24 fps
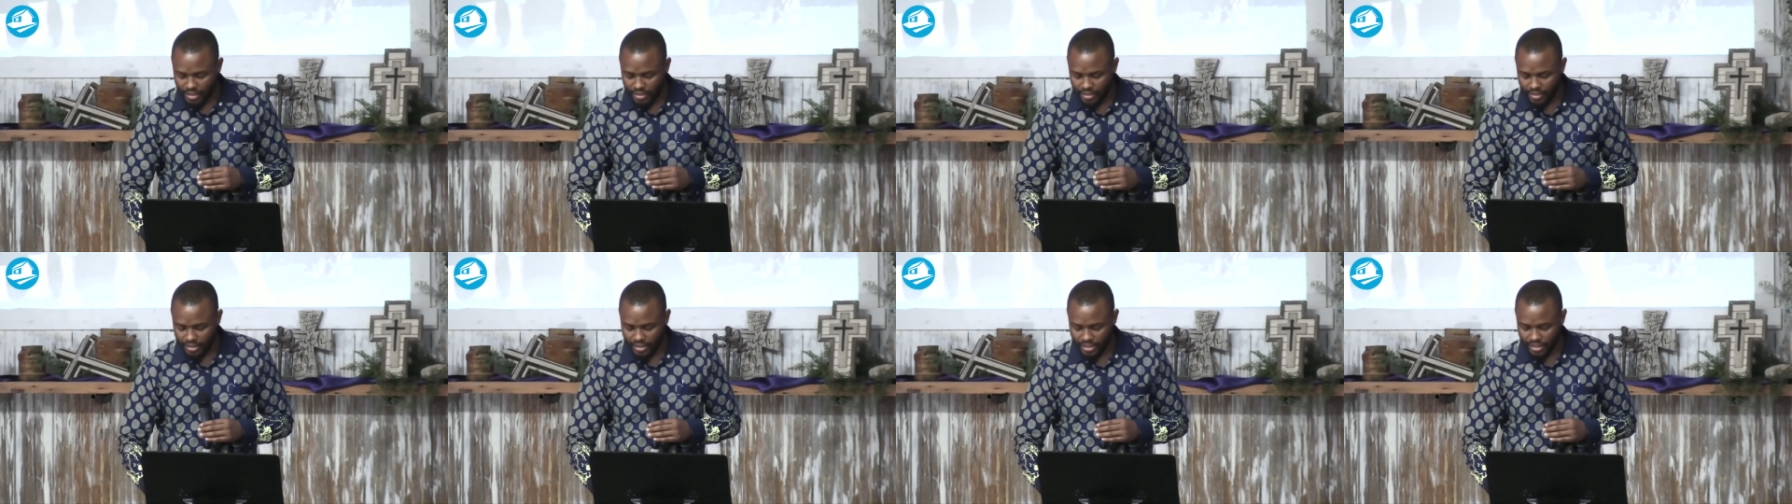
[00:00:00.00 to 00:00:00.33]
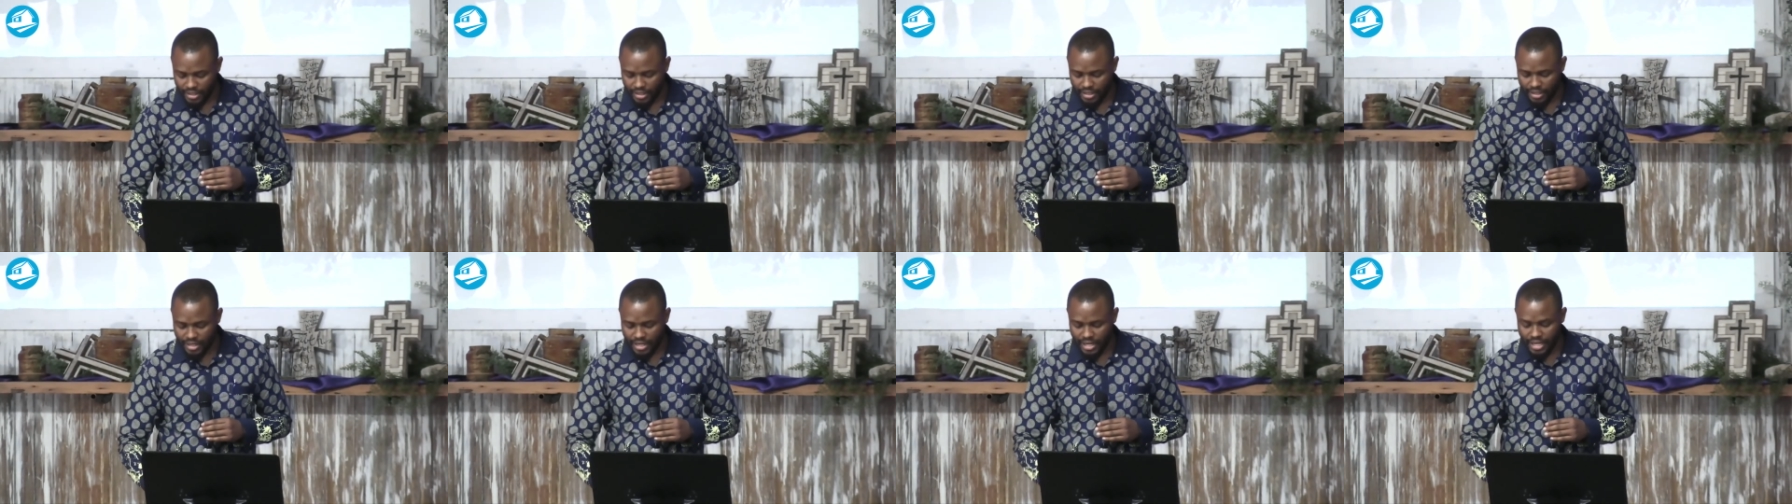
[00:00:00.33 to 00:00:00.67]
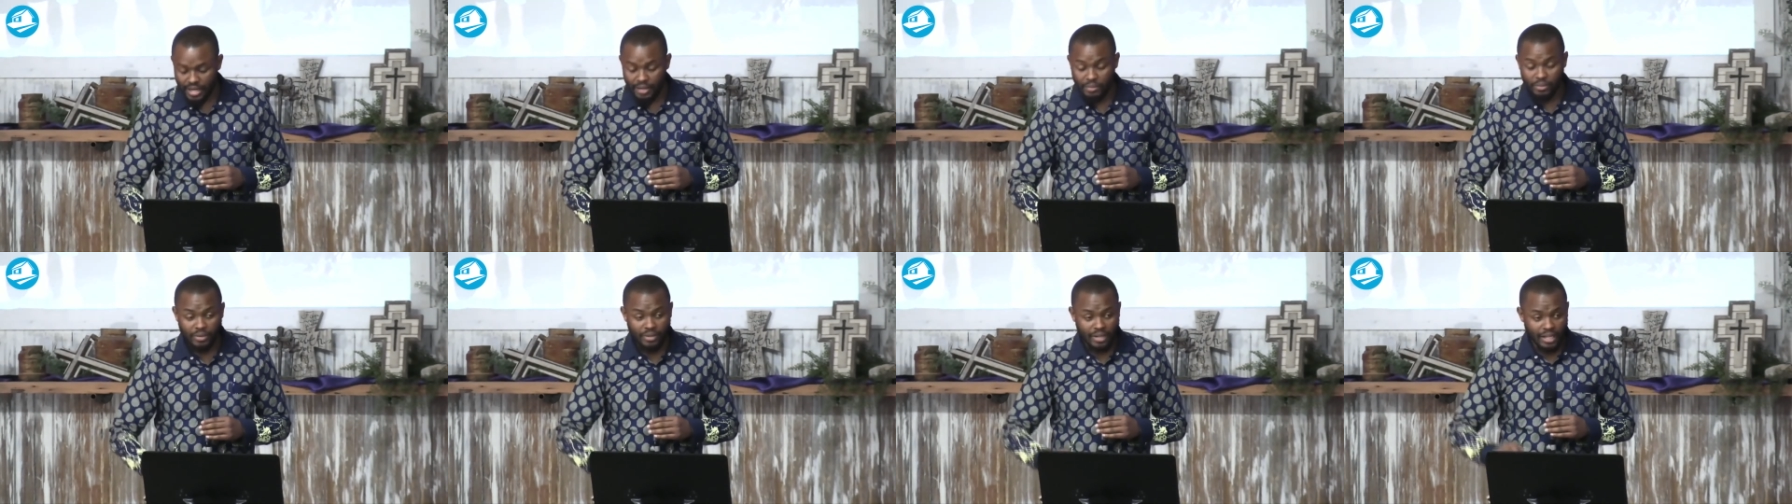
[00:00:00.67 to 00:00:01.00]
The other
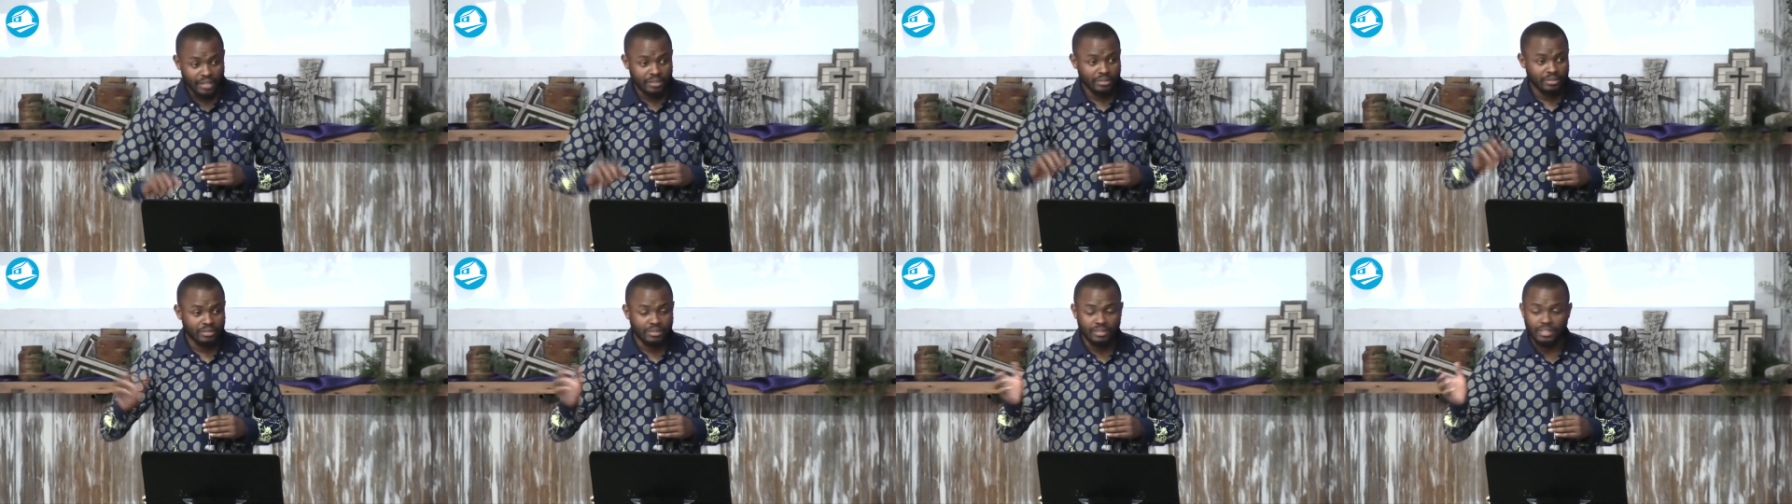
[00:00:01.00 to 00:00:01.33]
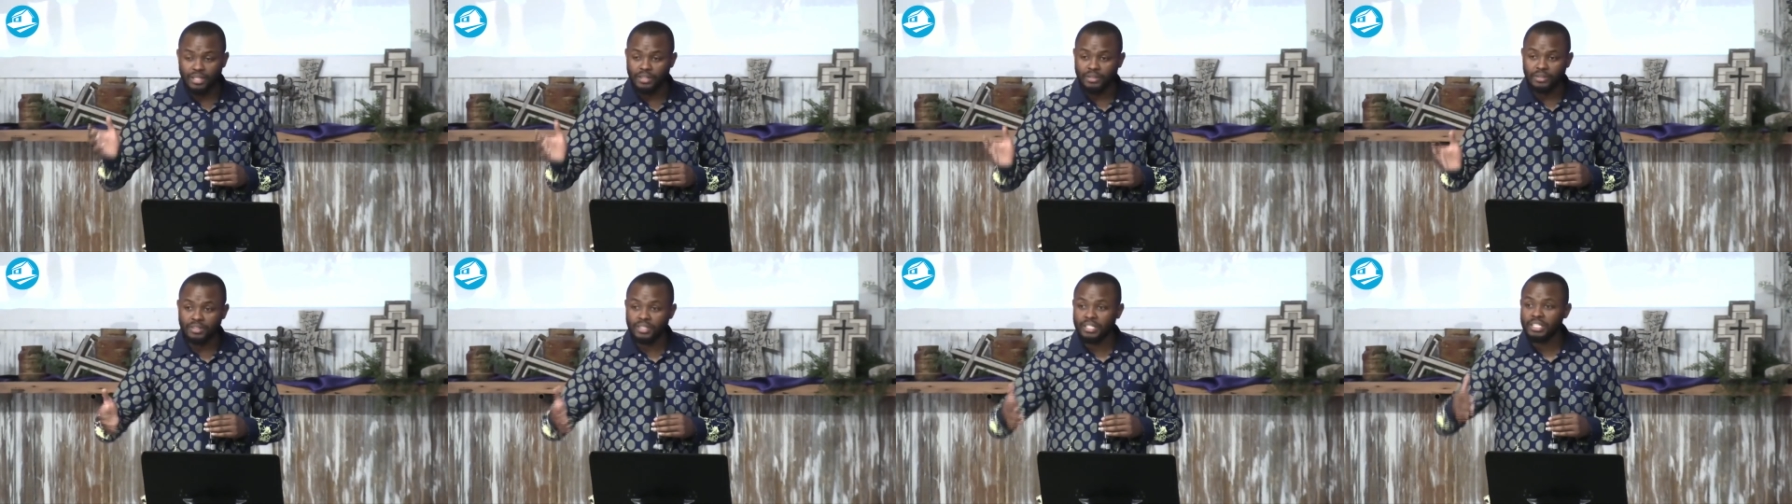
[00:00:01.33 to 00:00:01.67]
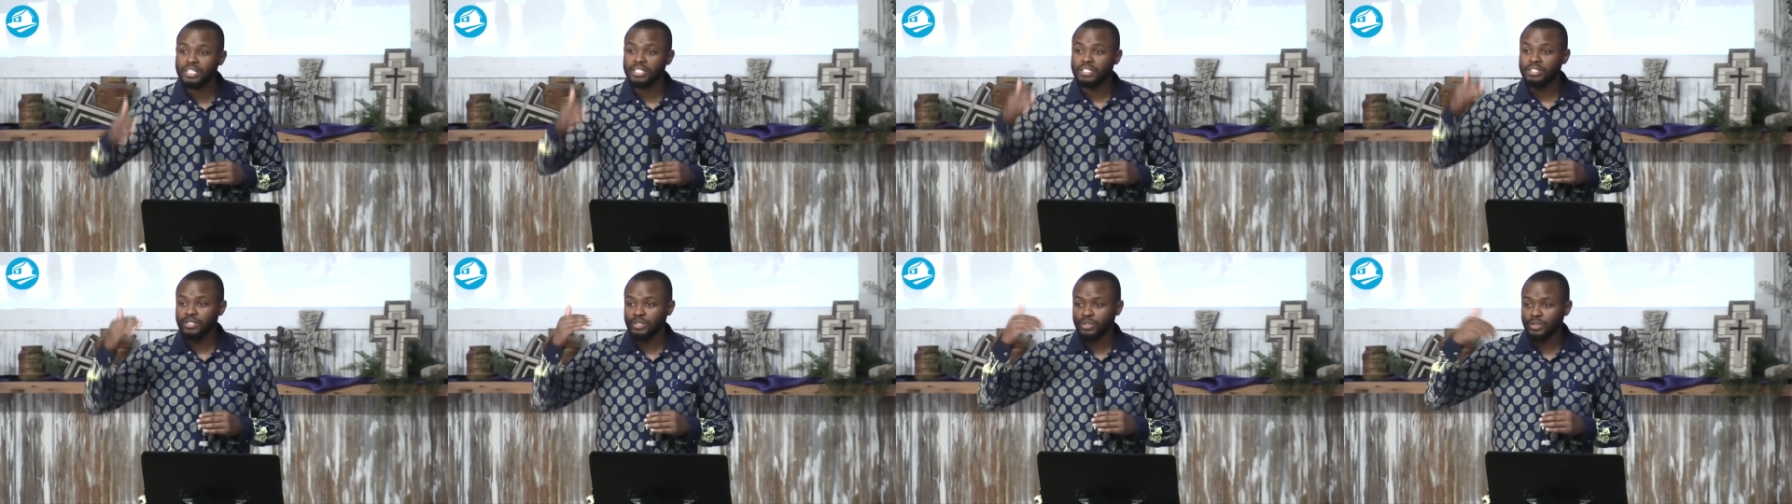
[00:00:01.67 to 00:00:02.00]
guy would like to tell you this
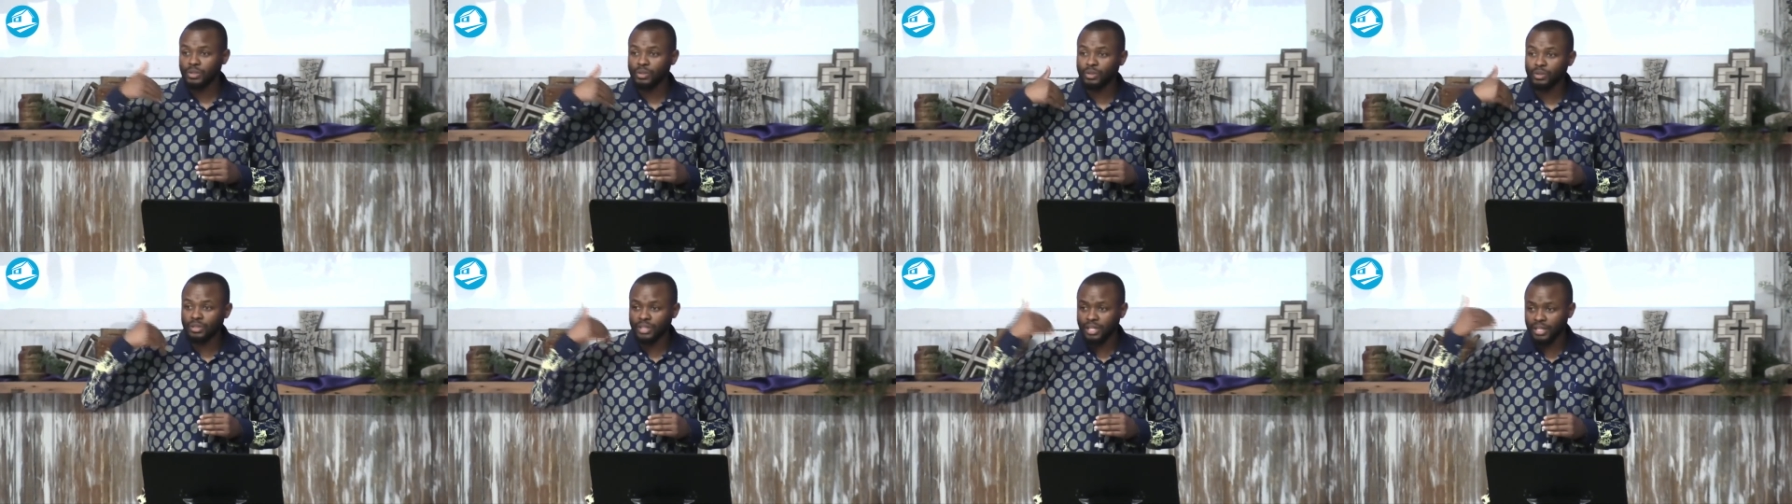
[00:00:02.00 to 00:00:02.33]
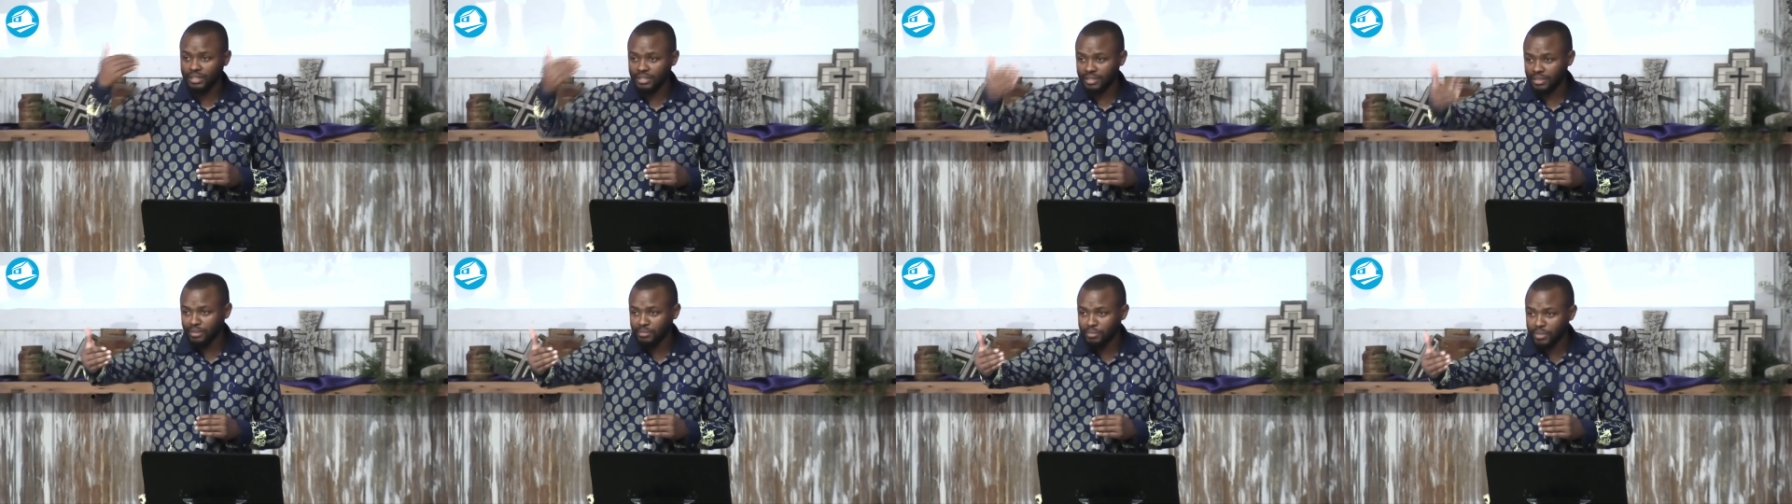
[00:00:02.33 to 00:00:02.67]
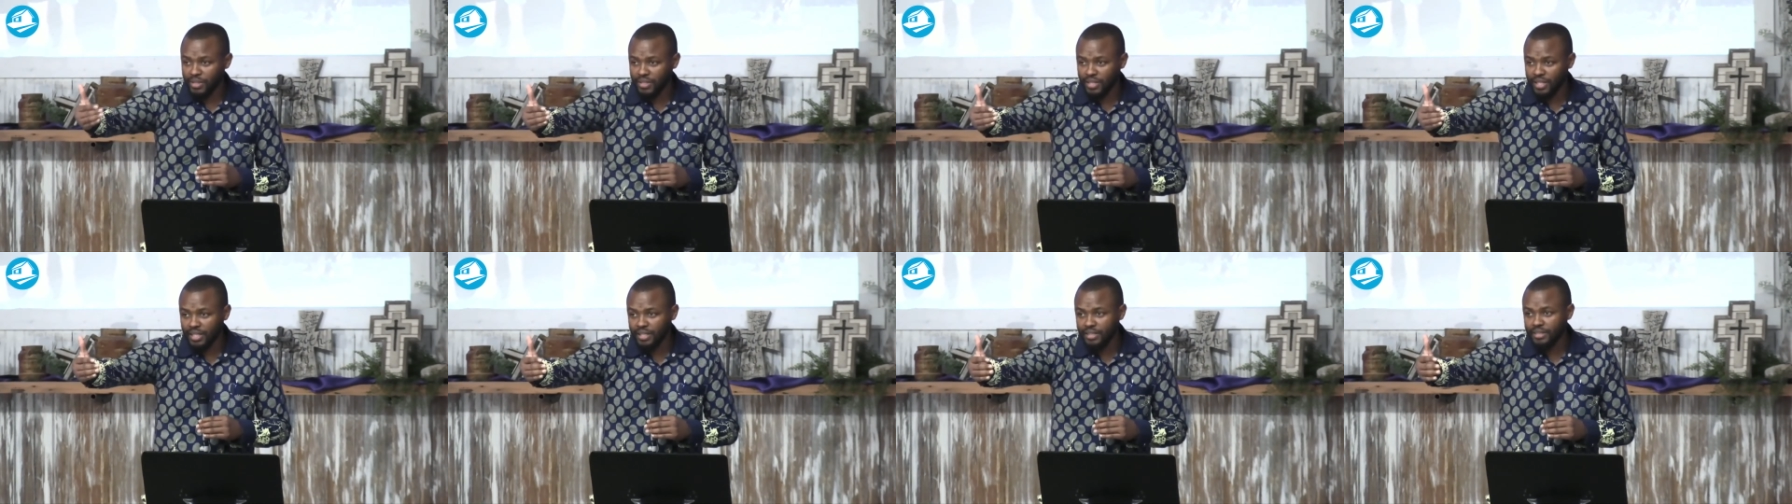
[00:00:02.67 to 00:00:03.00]
is your
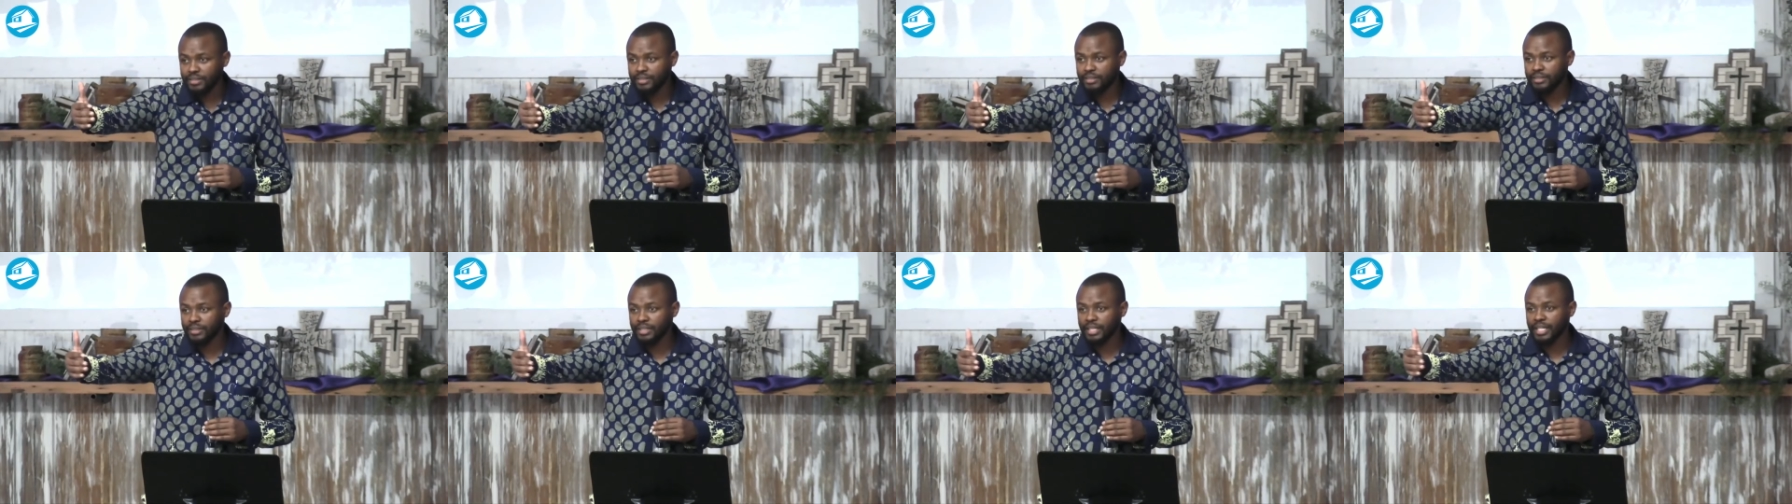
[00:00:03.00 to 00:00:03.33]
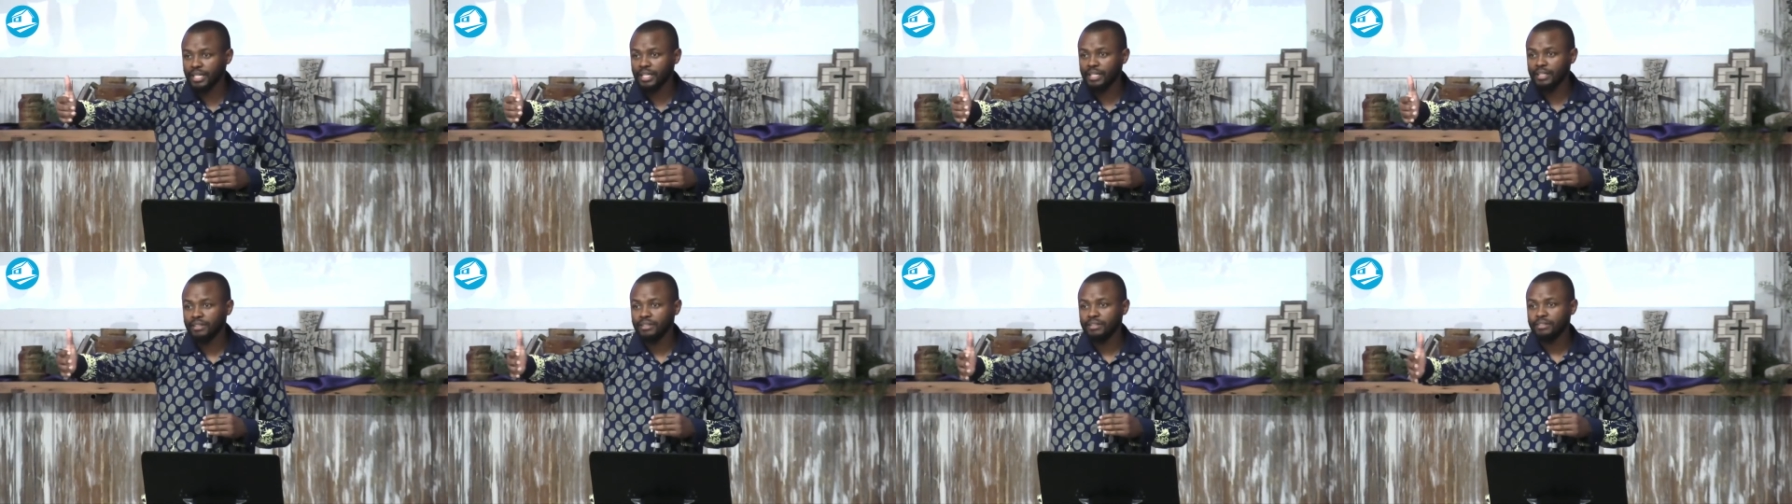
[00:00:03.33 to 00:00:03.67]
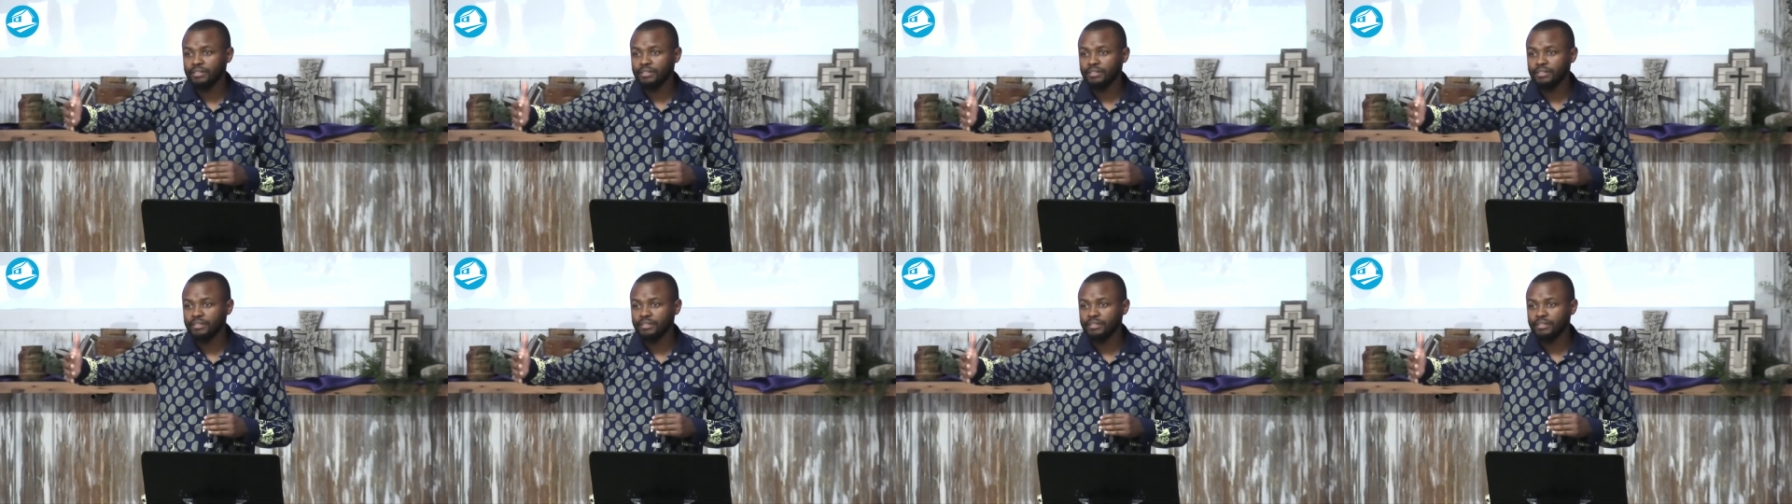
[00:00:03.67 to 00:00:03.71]
testimony, okay?